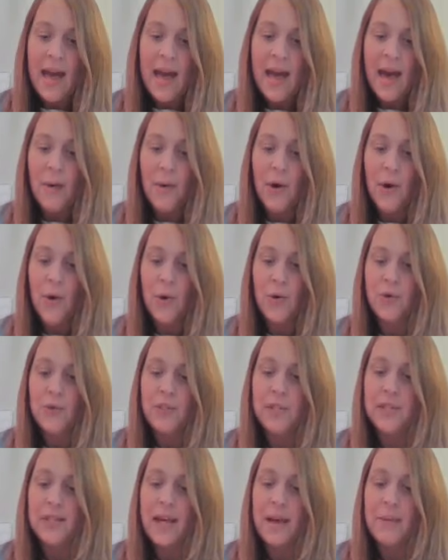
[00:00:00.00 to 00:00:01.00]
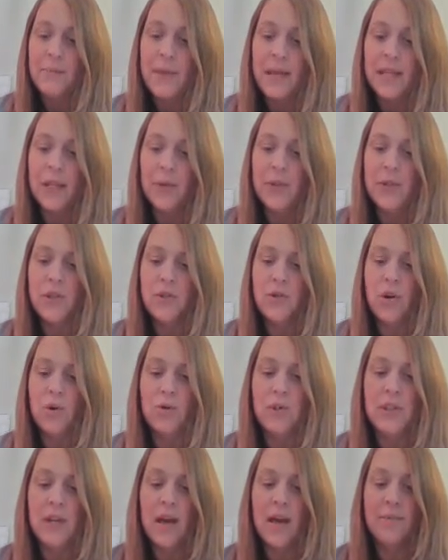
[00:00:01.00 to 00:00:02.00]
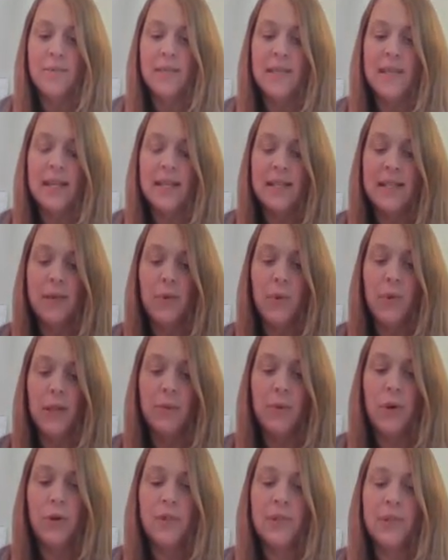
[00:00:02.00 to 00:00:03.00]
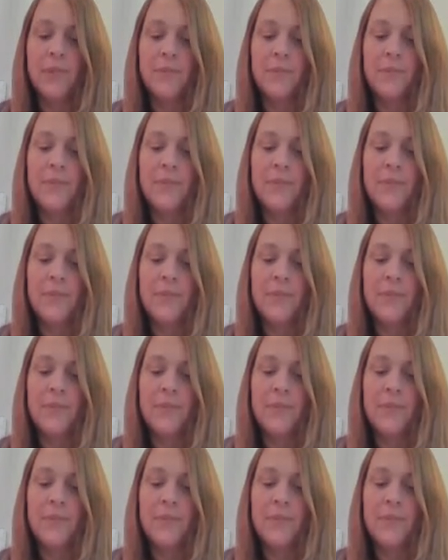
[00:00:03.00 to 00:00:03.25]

How old does that make you in troll terms, then, said Wilmot.